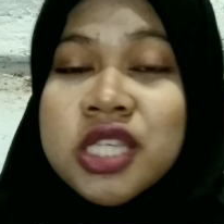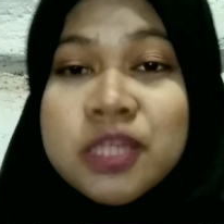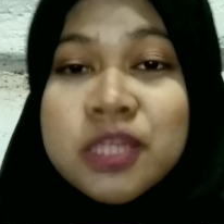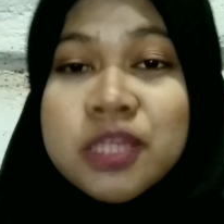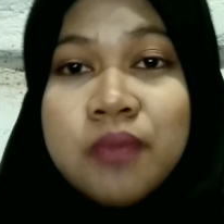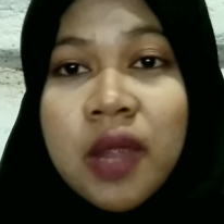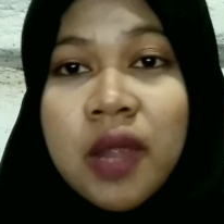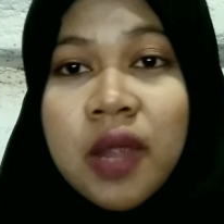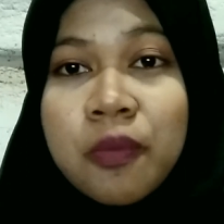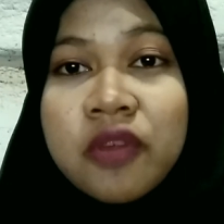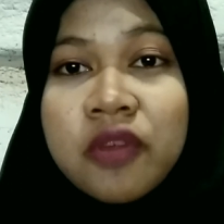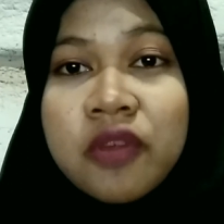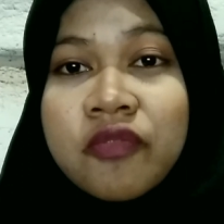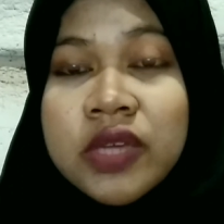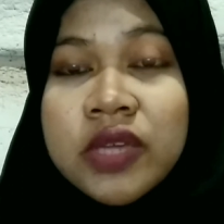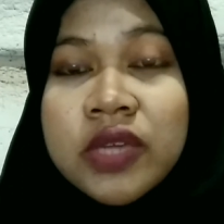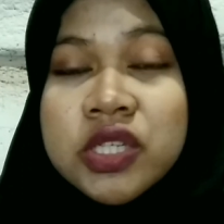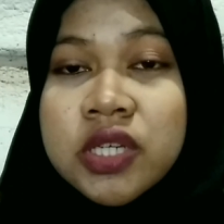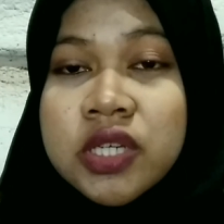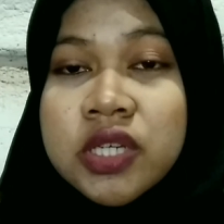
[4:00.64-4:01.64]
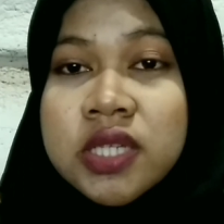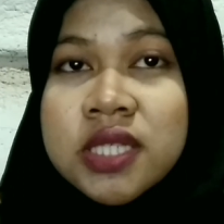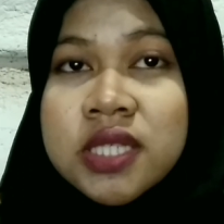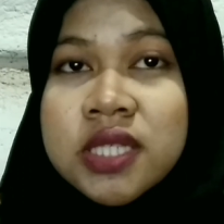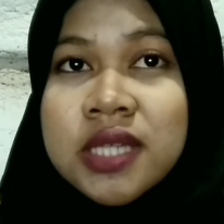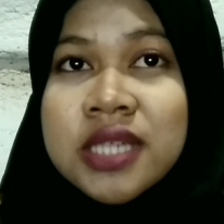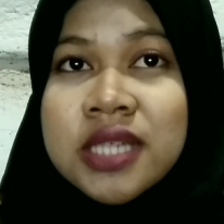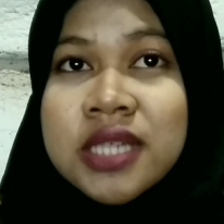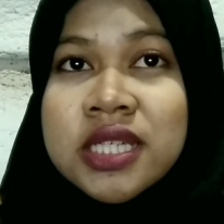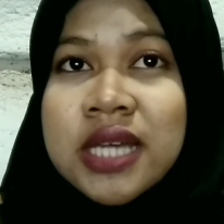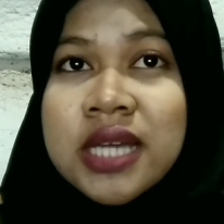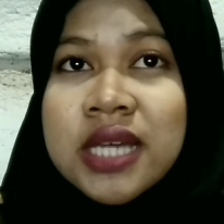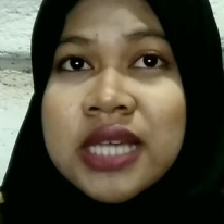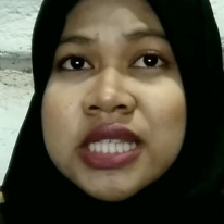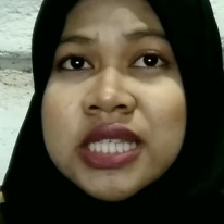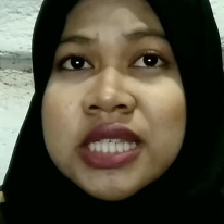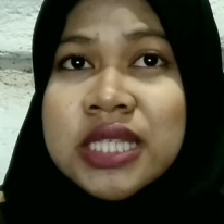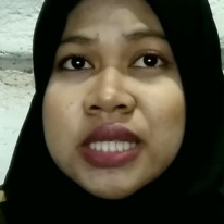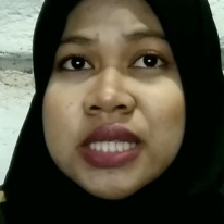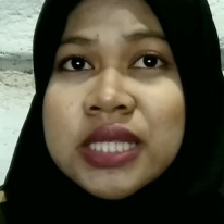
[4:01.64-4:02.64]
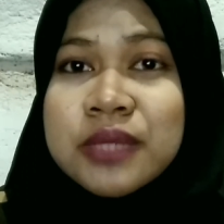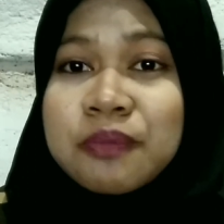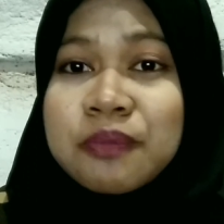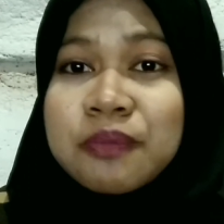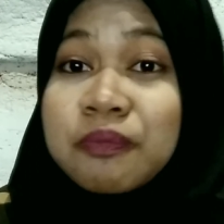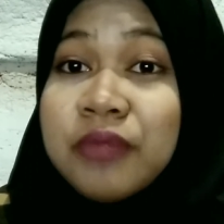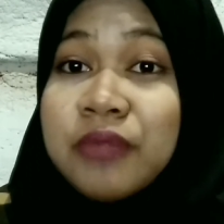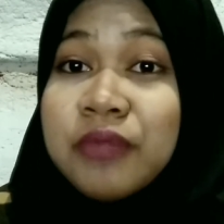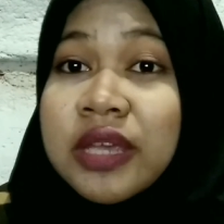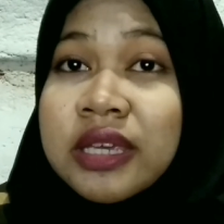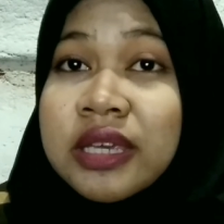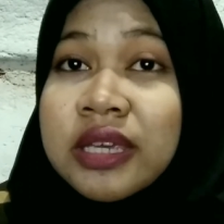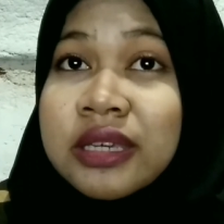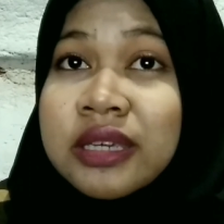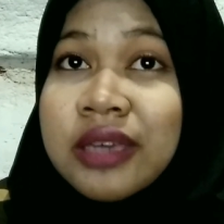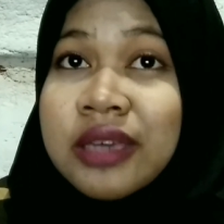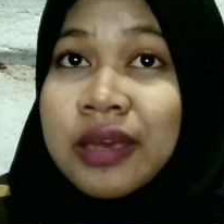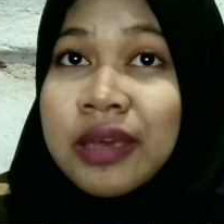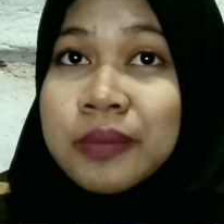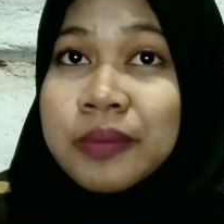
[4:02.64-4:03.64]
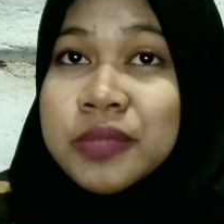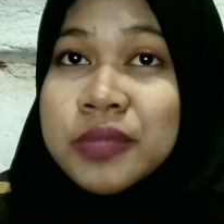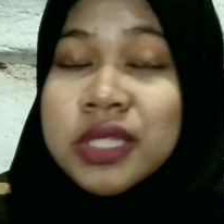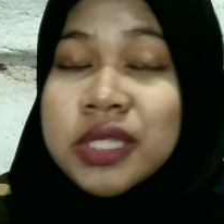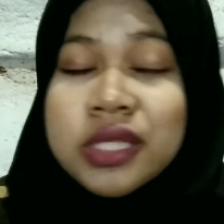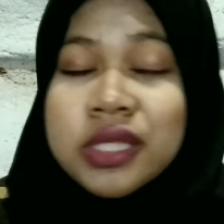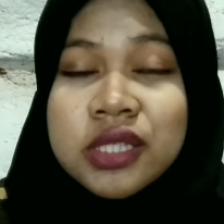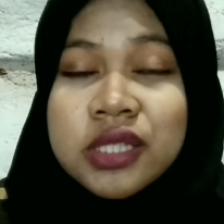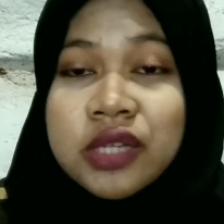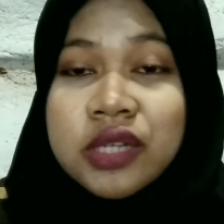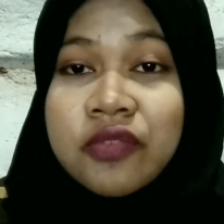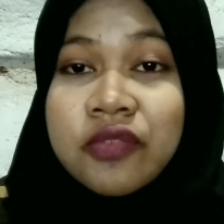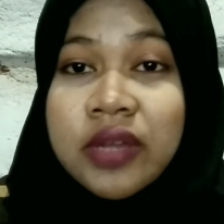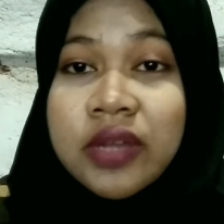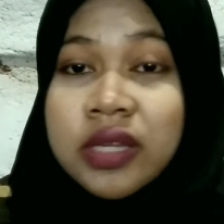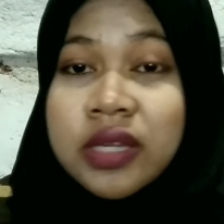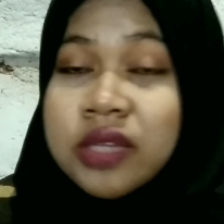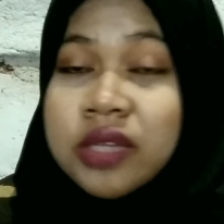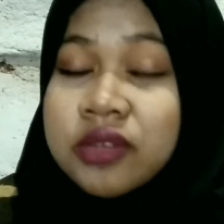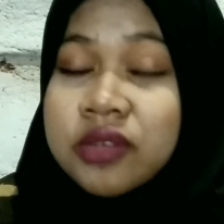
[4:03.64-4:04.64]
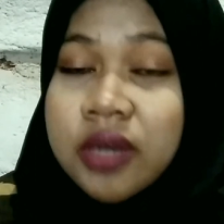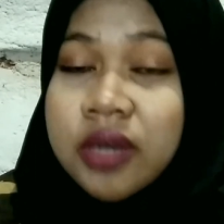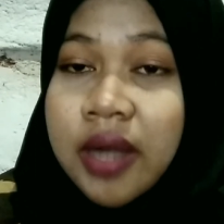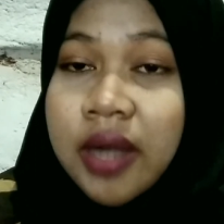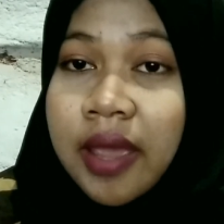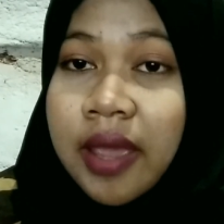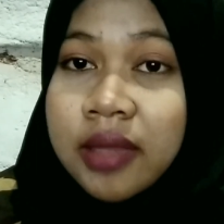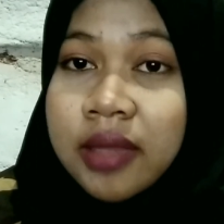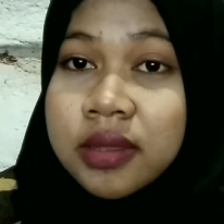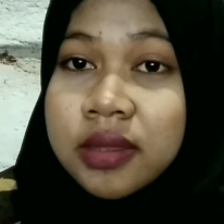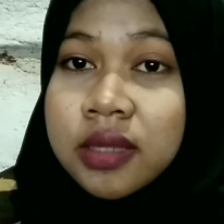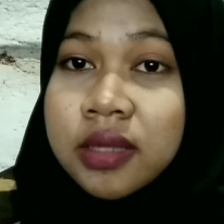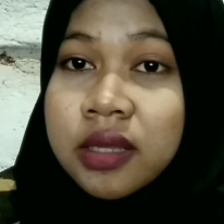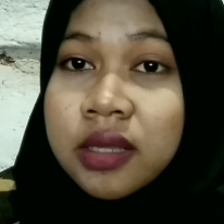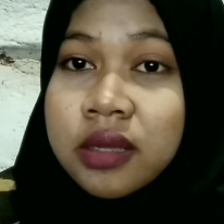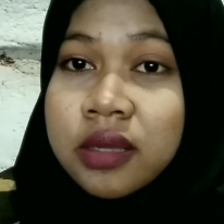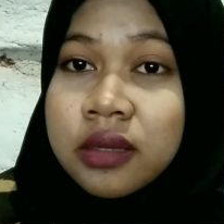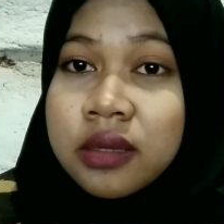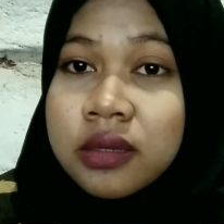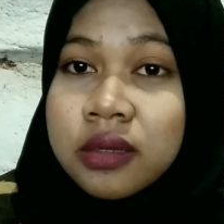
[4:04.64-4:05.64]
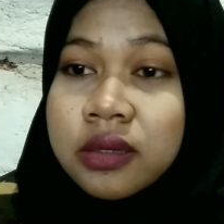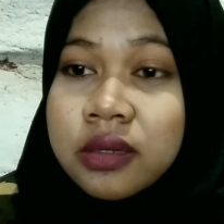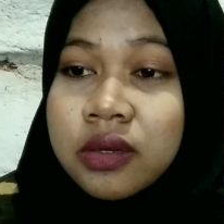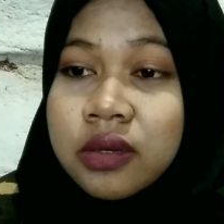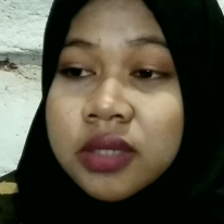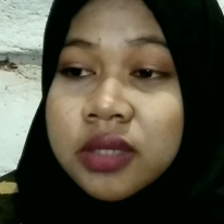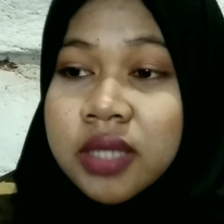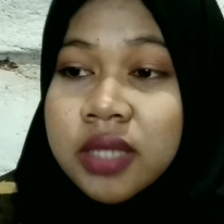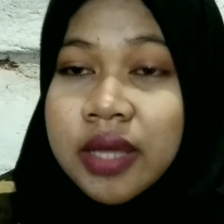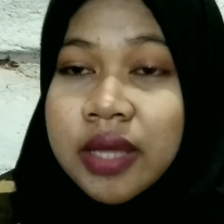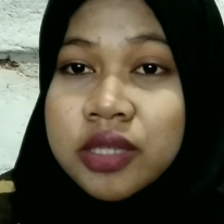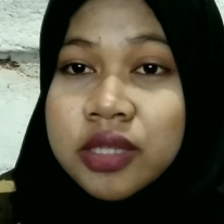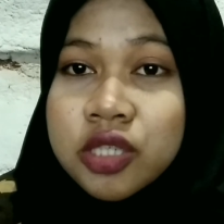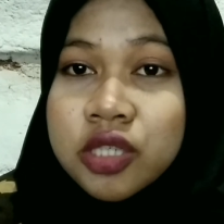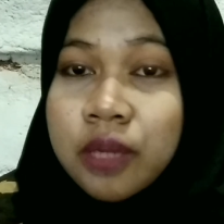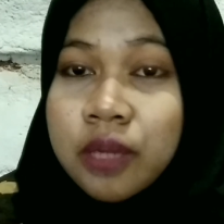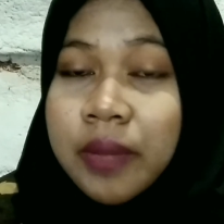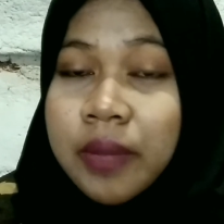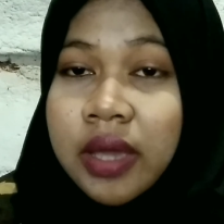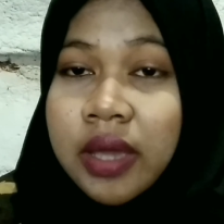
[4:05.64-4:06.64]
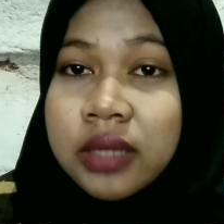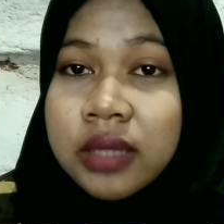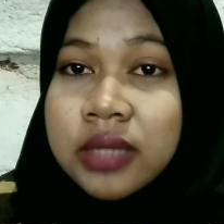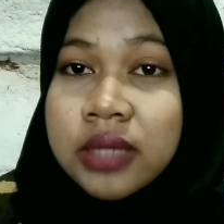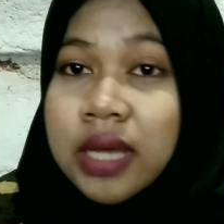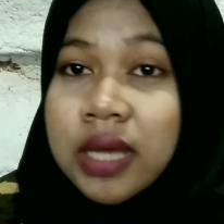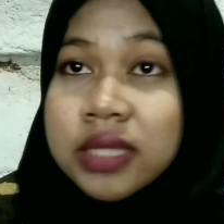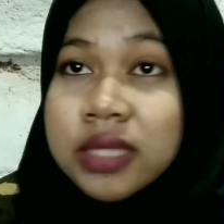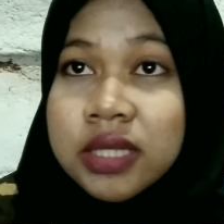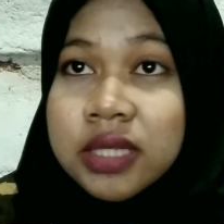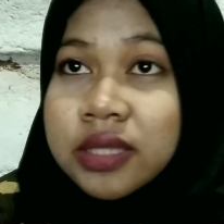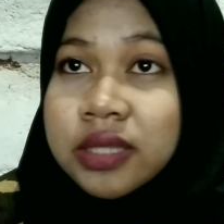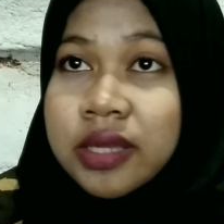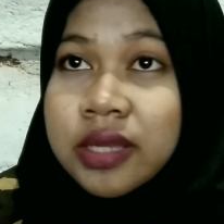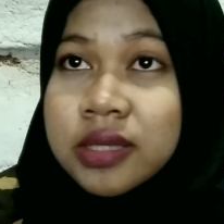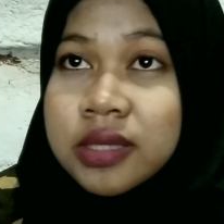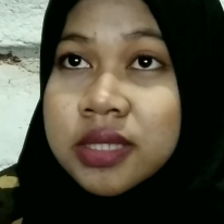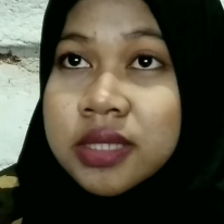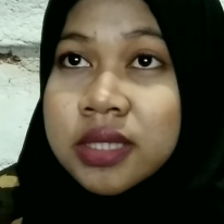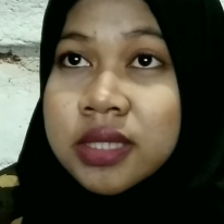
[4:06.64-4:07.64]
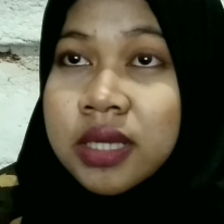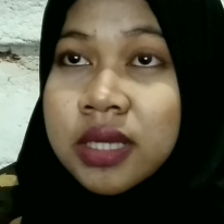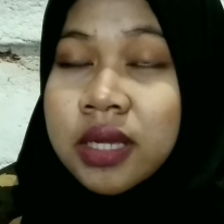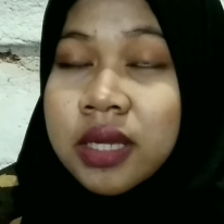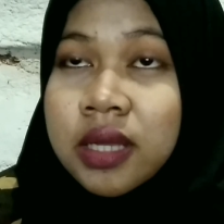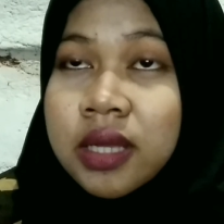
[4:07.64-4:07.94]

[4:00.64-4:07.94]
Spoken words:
Smartphone features such as playing games, surfing the internet, online shop, and other things